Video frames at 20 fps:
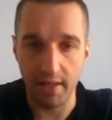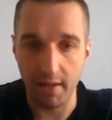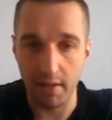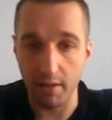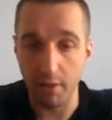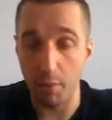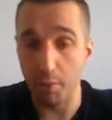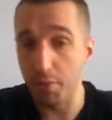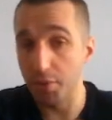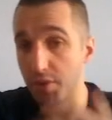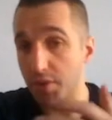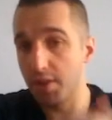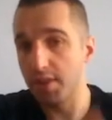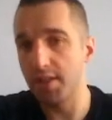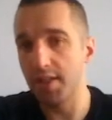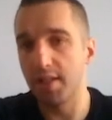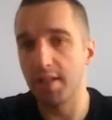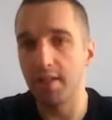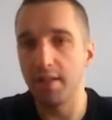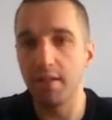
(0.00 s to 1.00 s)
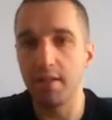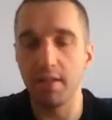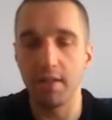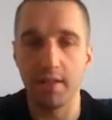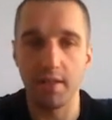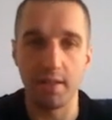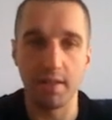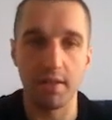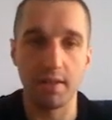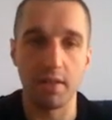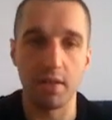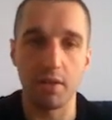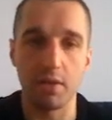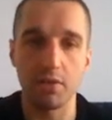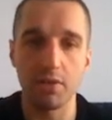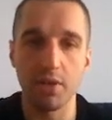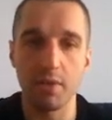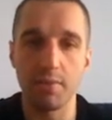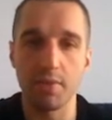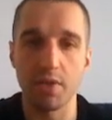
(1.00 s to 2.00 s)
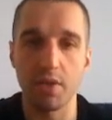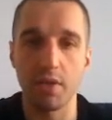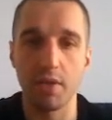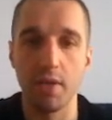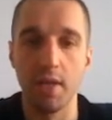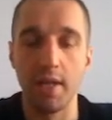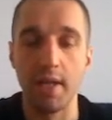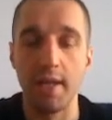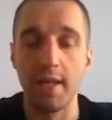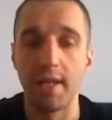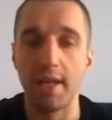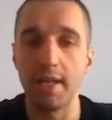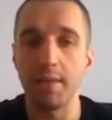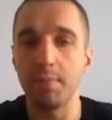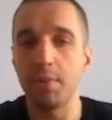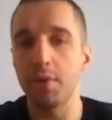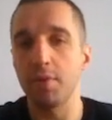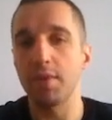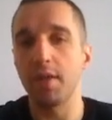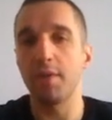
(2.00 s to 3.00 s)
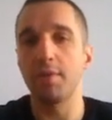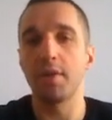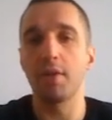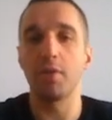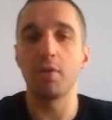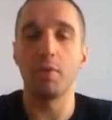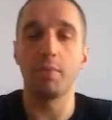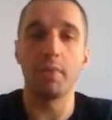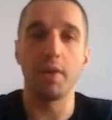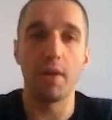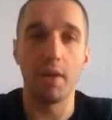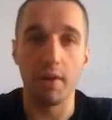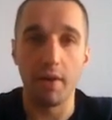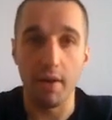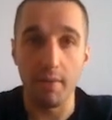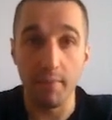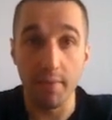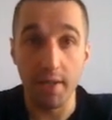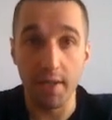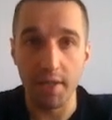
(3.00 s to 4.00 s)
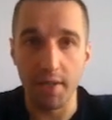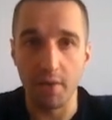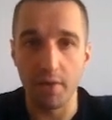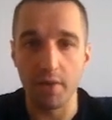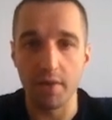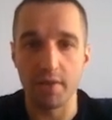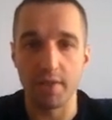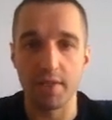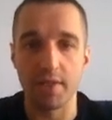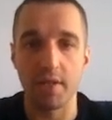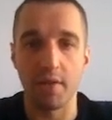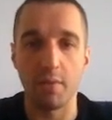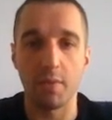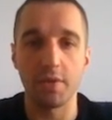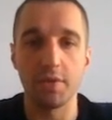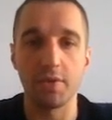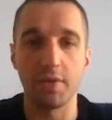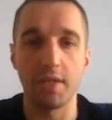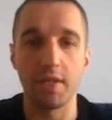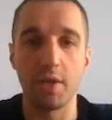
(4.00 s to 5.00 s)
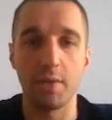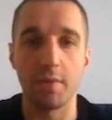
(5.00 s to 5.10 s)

uh, opportunity here uh, in the long term? So let me know down the comment below. I'm really curious uh, what you think